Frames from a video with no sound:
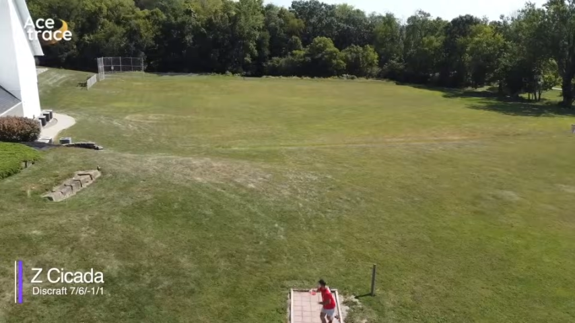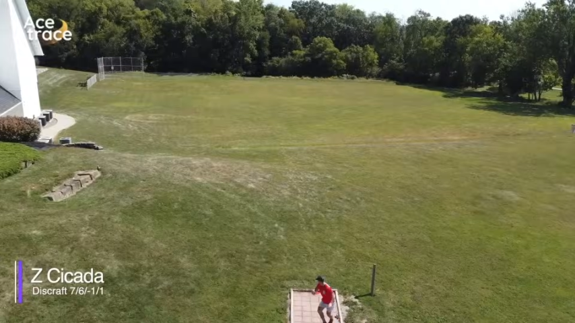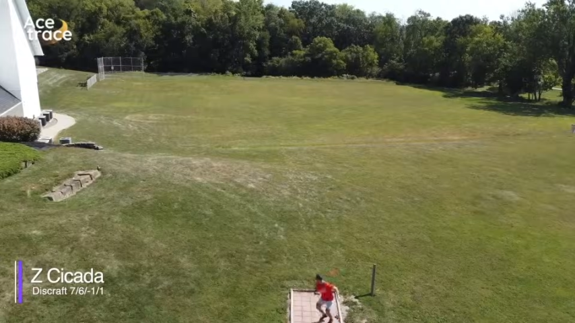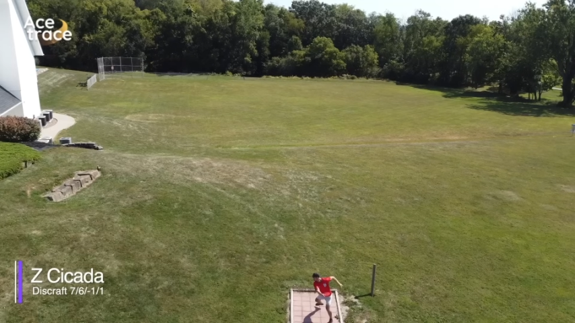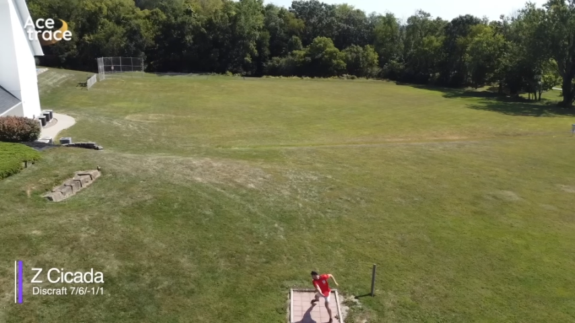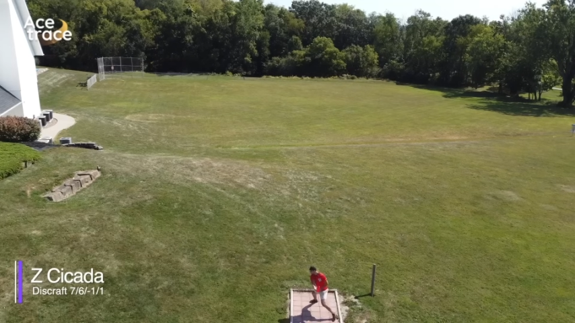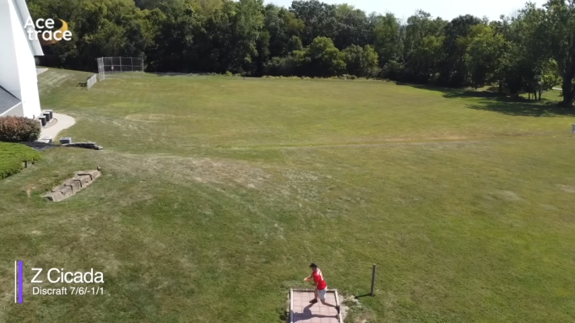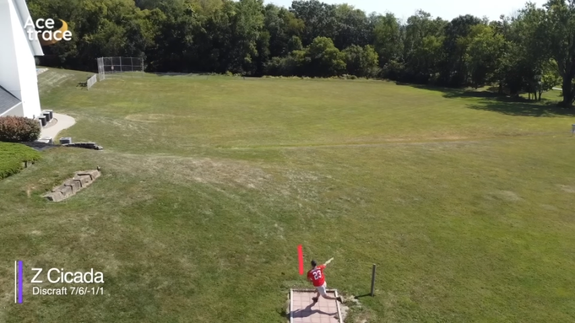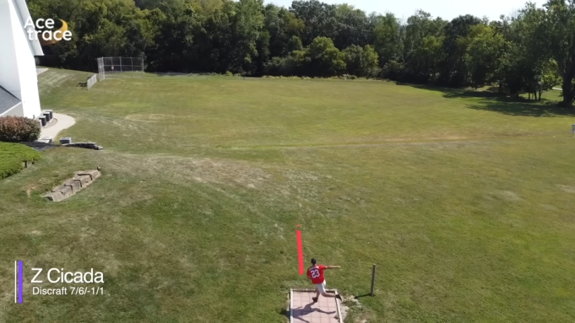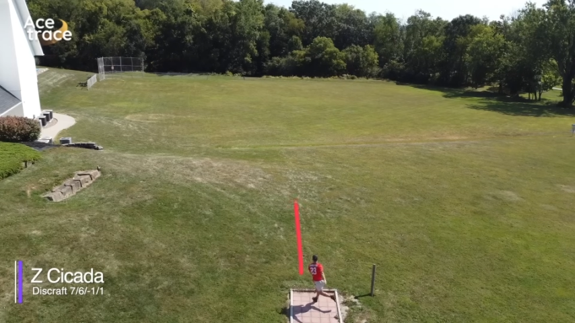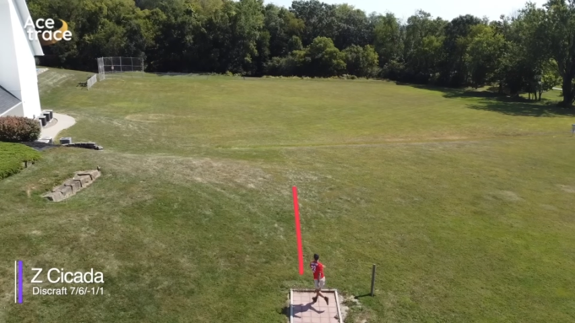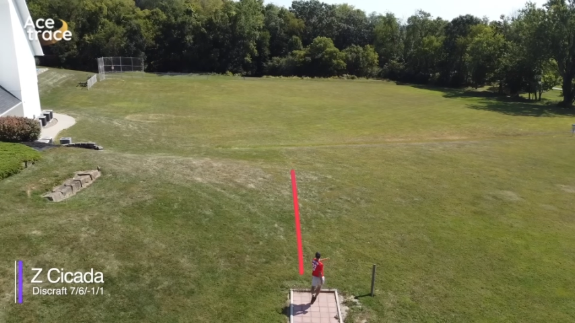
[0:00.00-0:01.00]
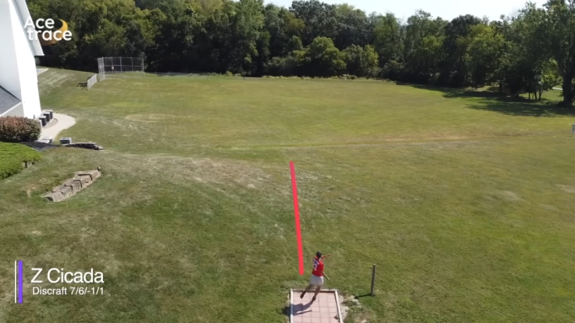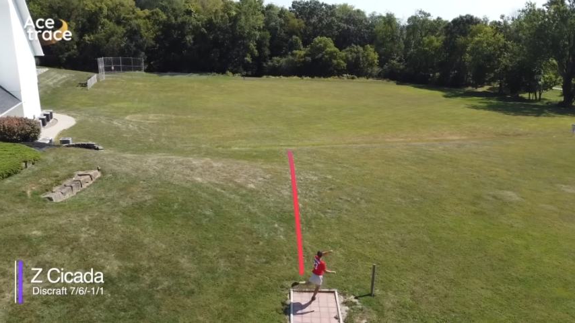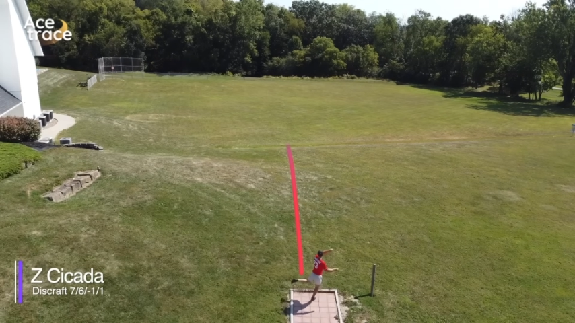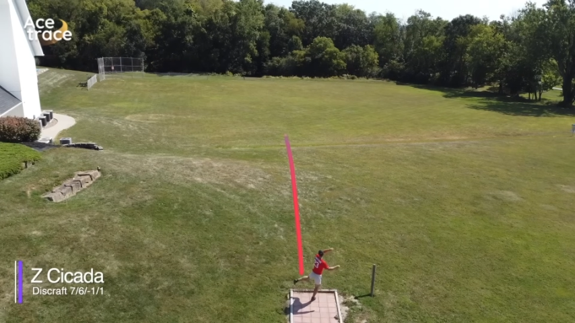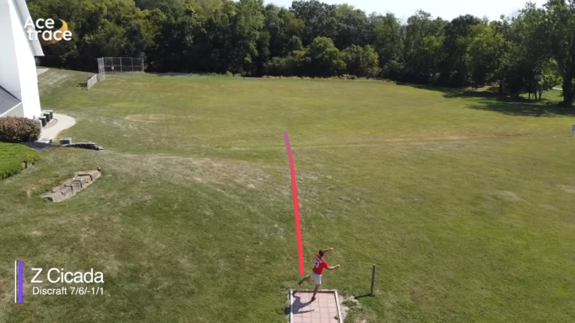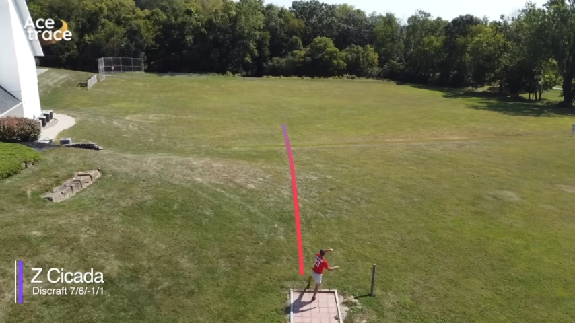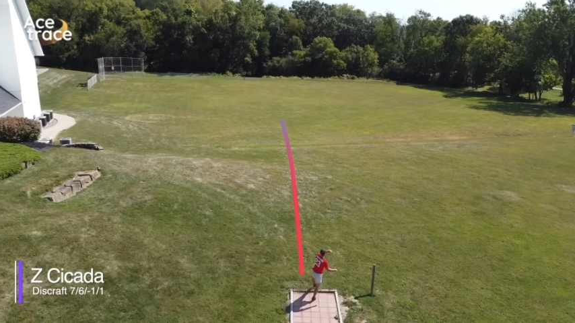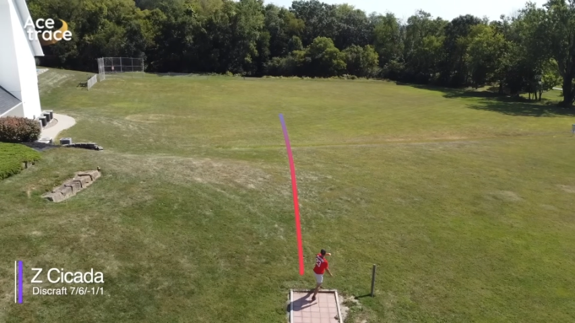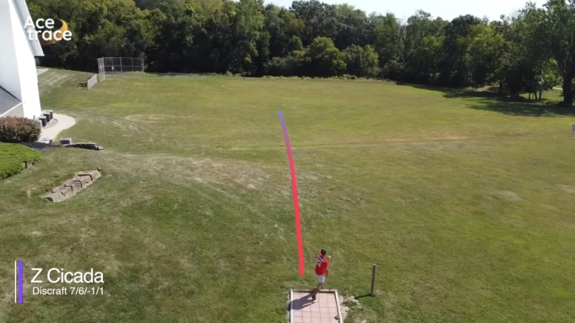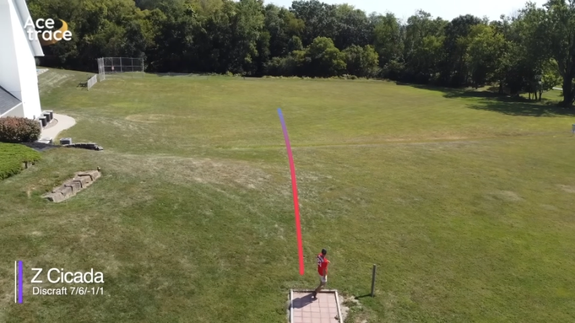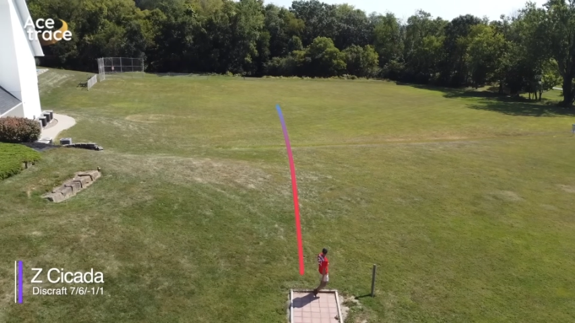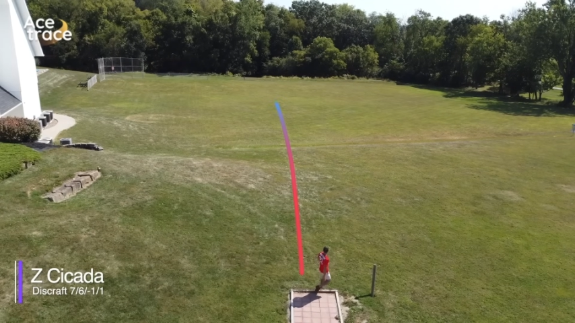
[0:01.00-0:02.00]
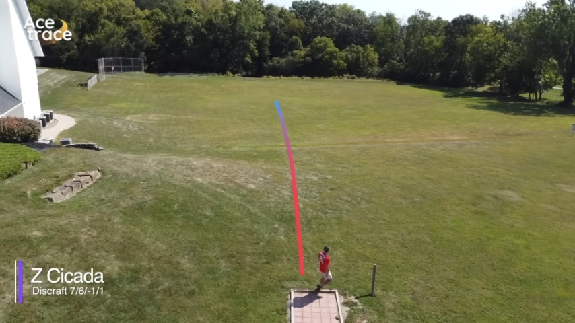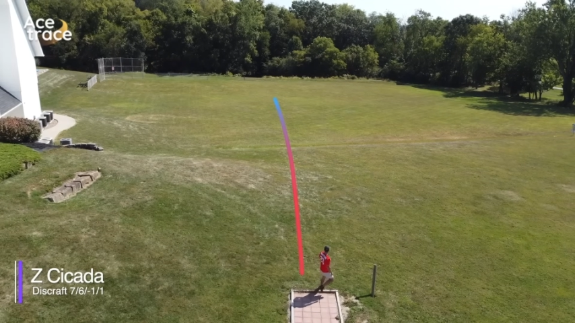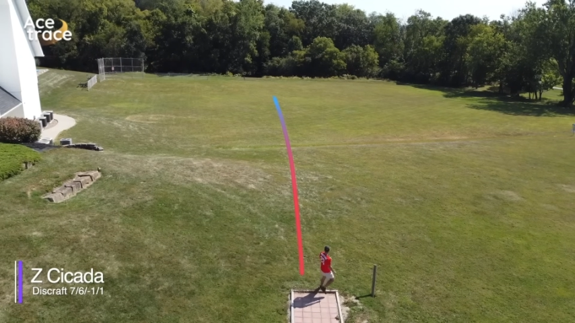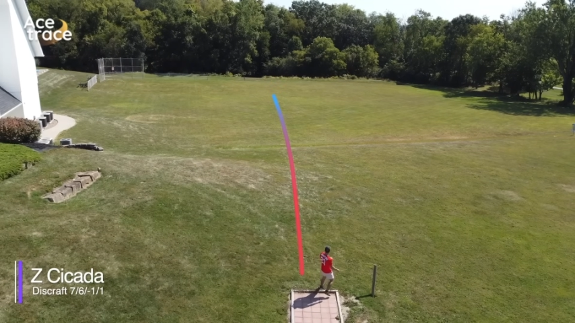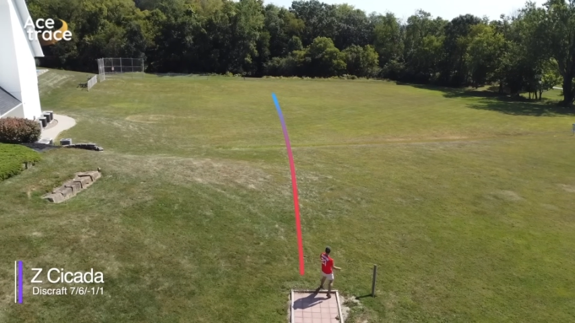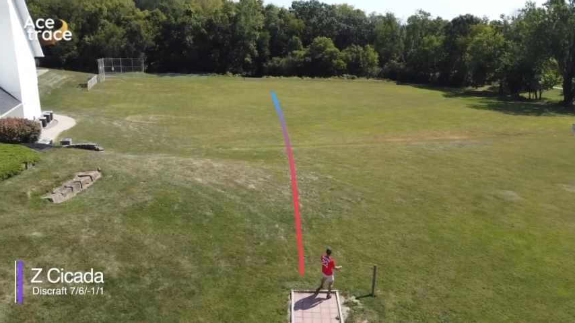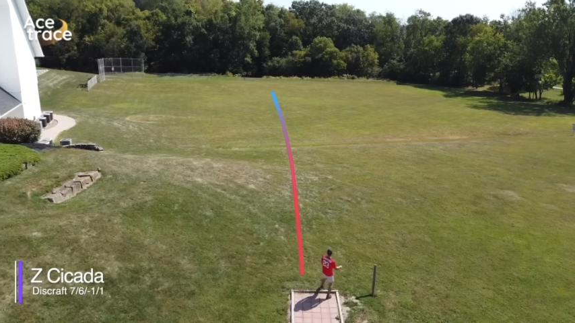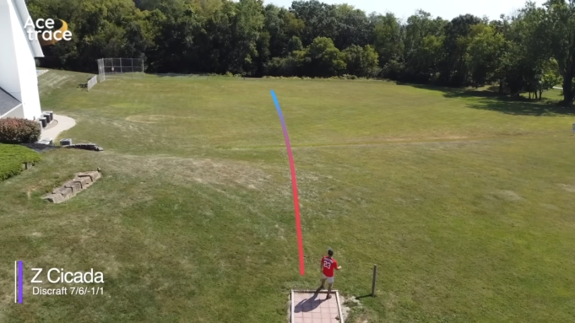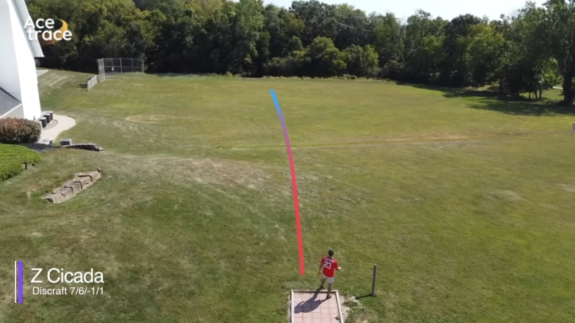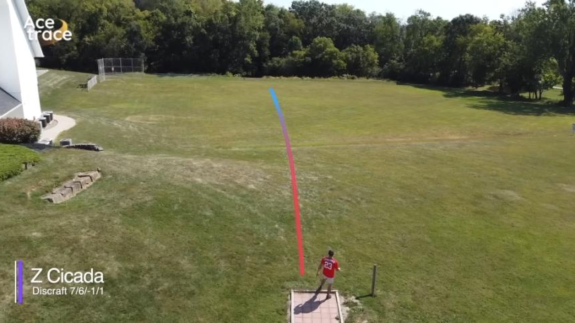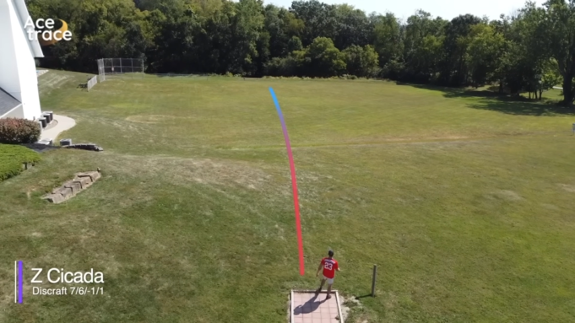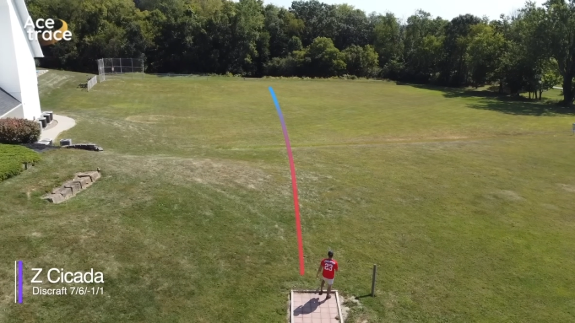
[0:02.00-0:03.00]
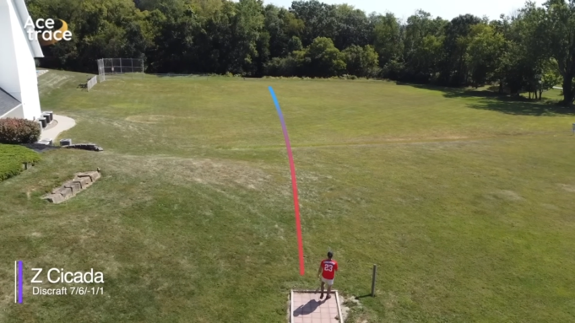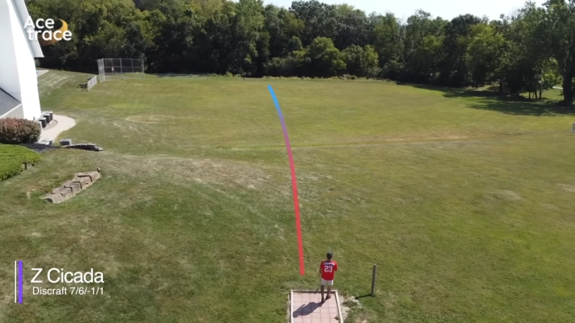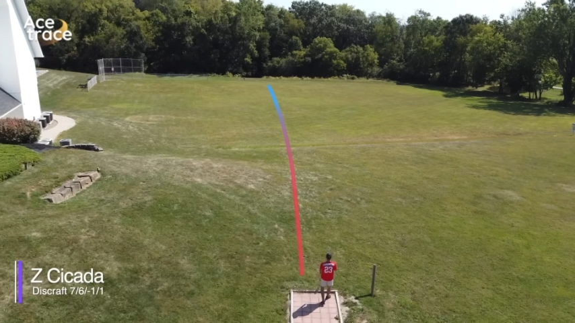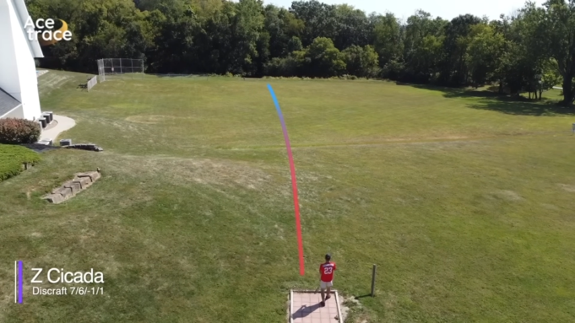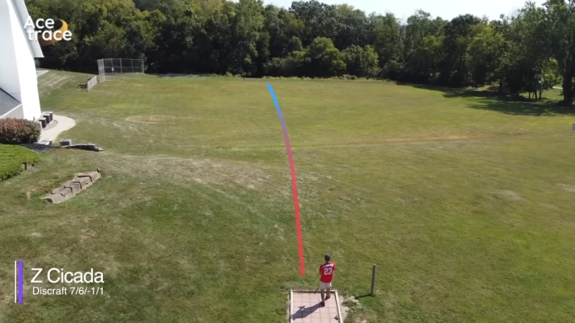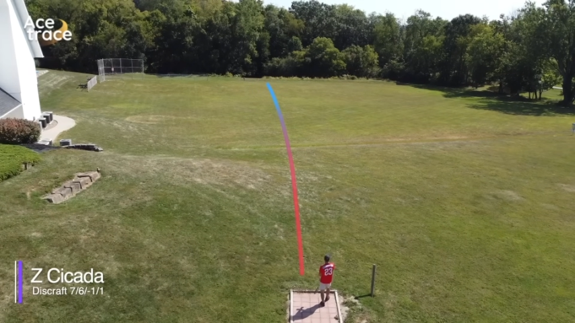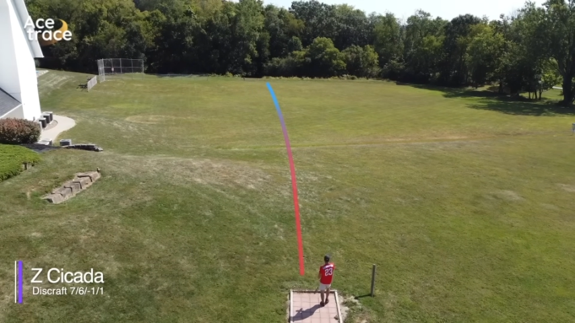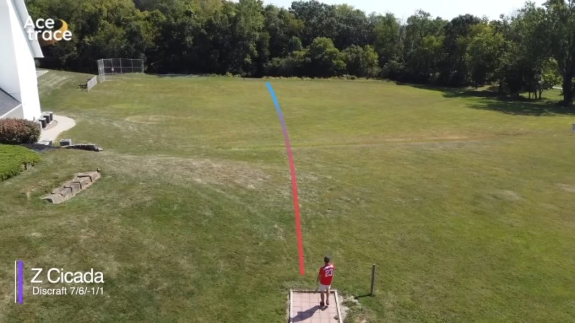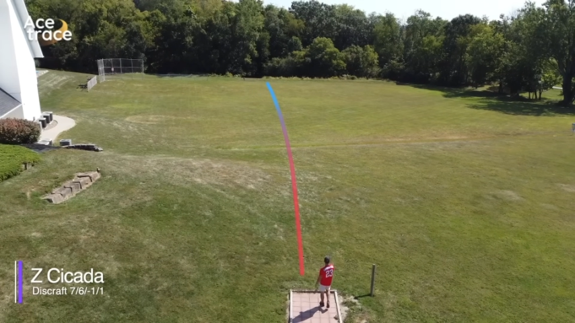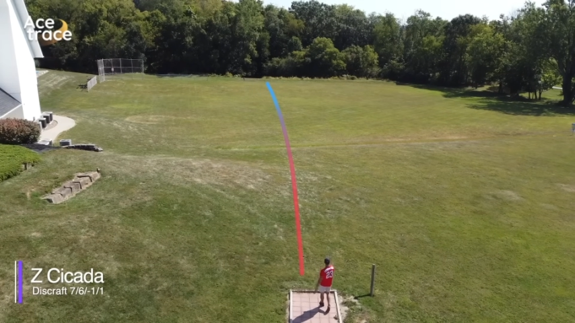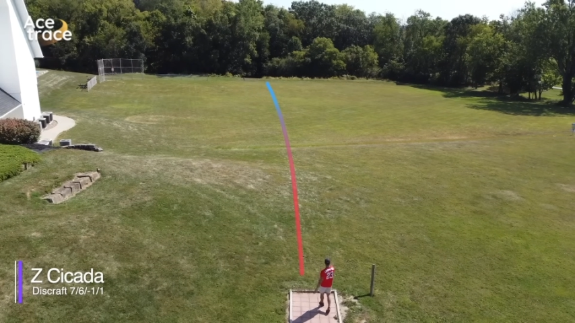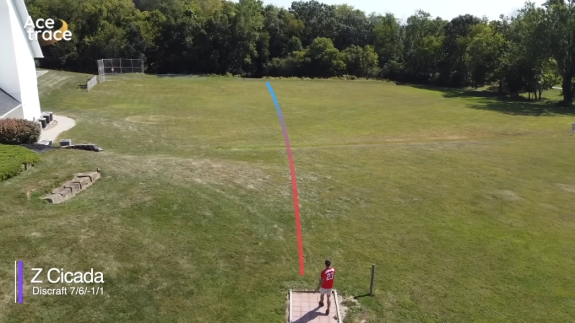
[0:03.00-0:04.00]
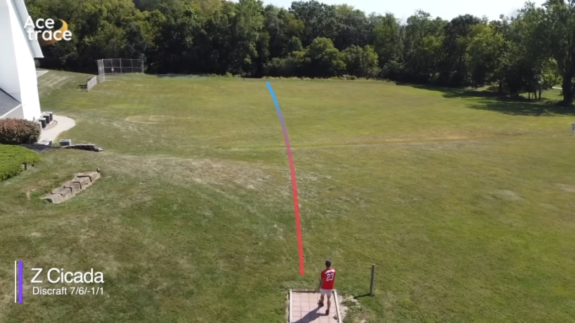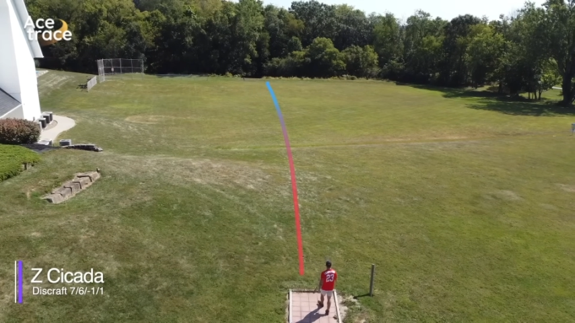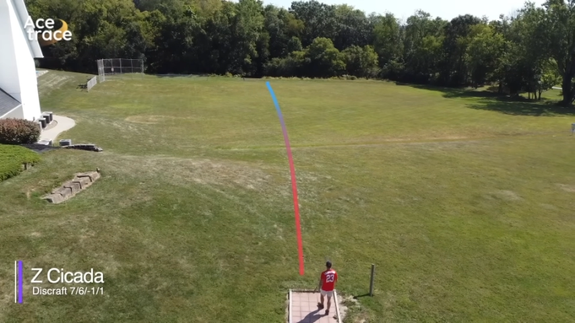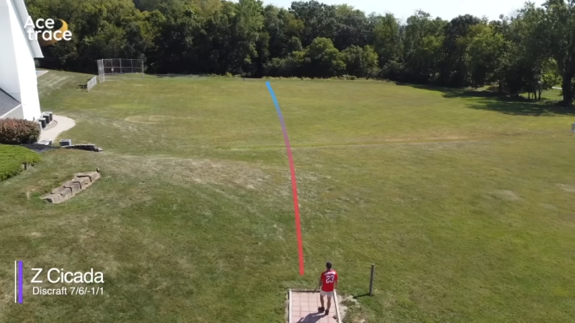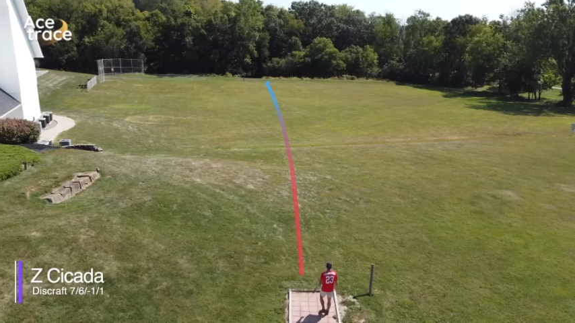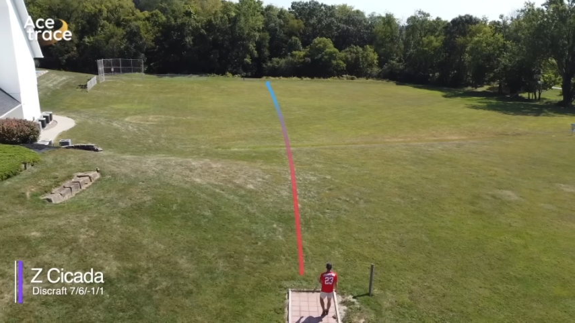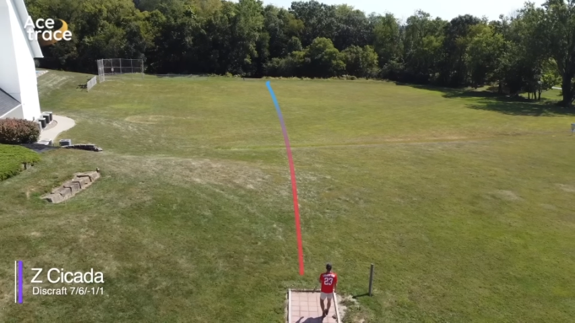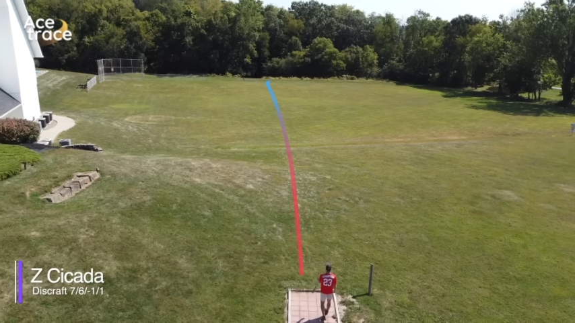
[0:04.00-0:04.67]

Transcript: Nobody's mouth can be seen.